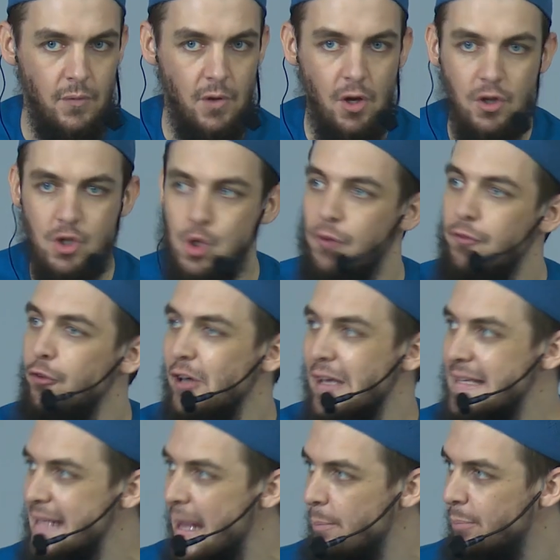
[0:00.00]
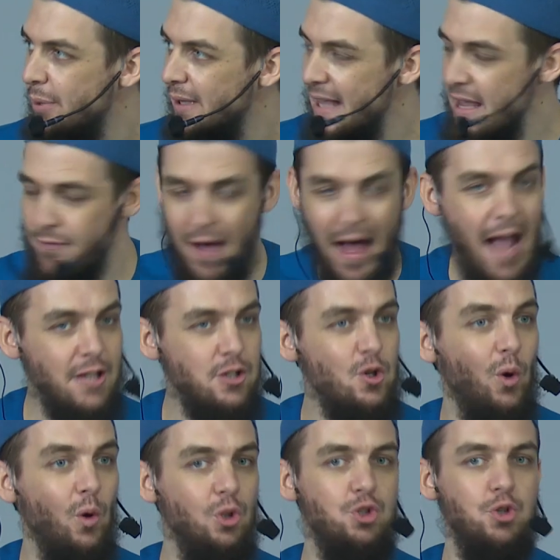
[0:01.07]
So for example, if I
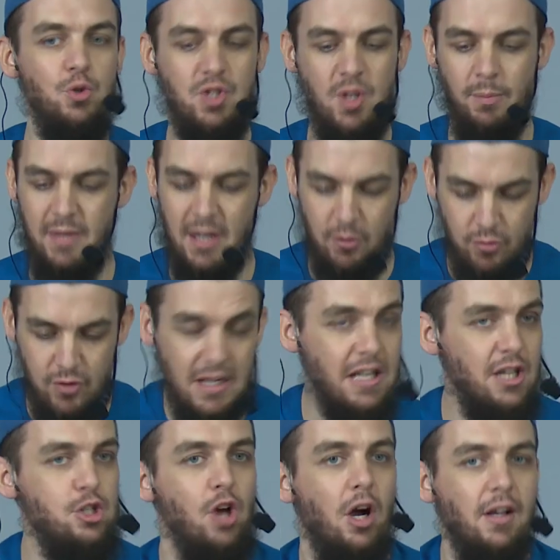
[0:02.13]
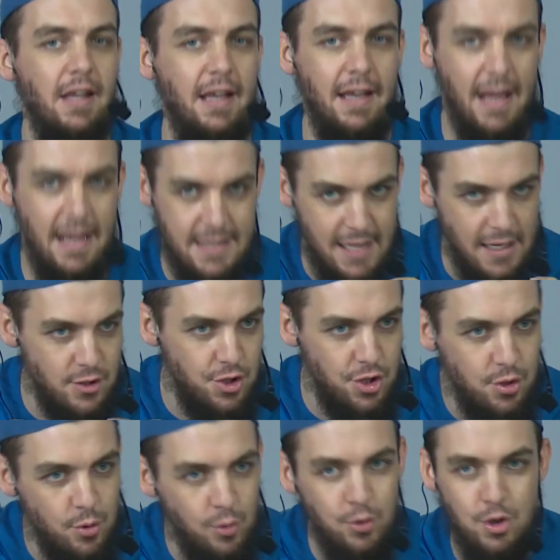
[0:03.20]
told you something really shocking and I said to
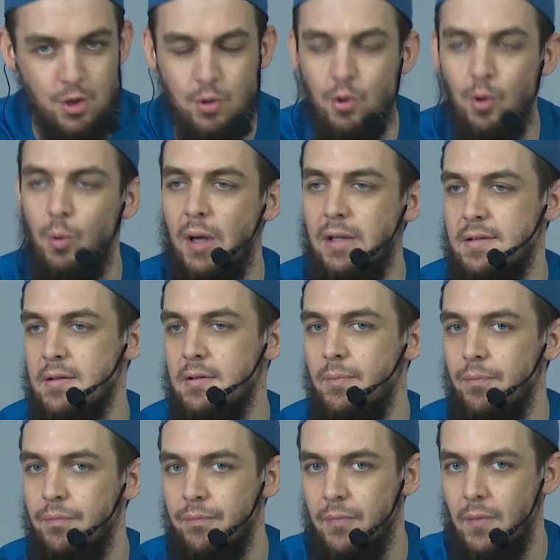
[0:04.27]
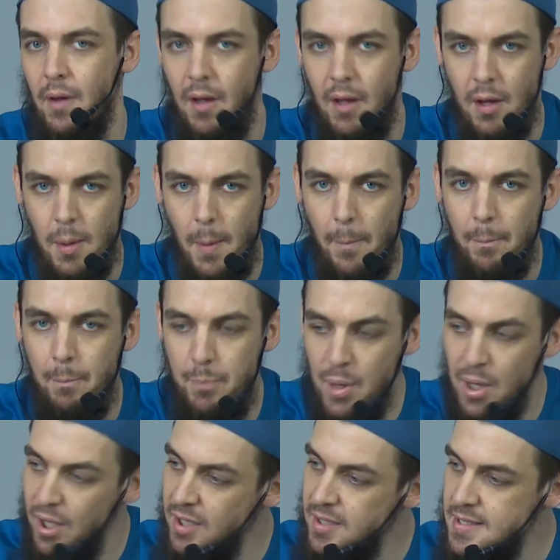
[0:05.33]
you, do you know what?
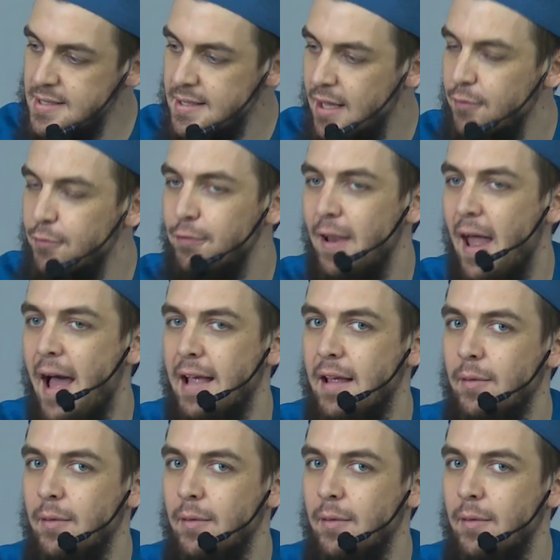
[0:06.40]
Birds can fly.